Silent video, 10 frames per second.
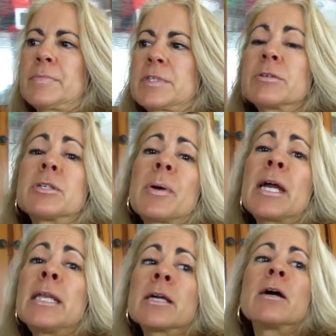So
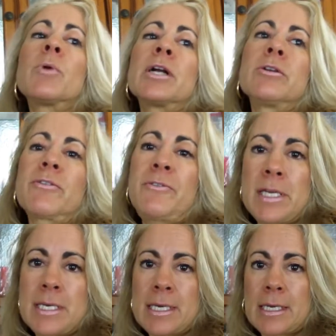depending on what you're
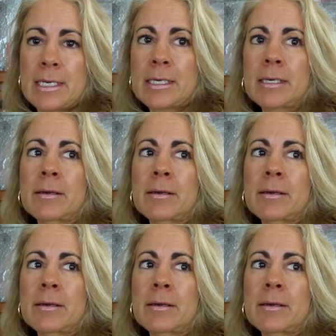feeding,